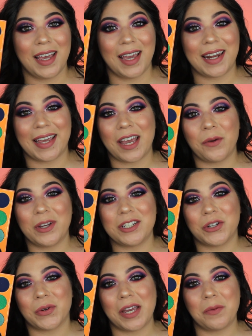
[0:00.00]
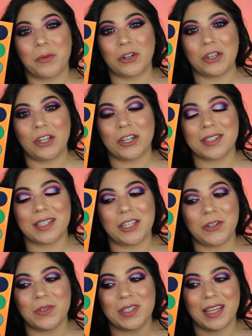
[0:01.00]
And I can't wait to create more looks
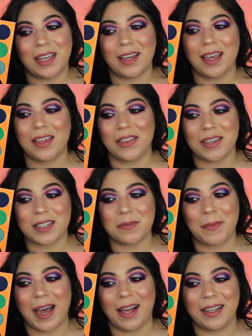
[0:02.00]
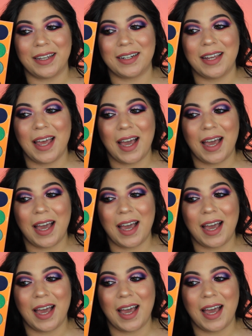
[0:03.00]
using this palette.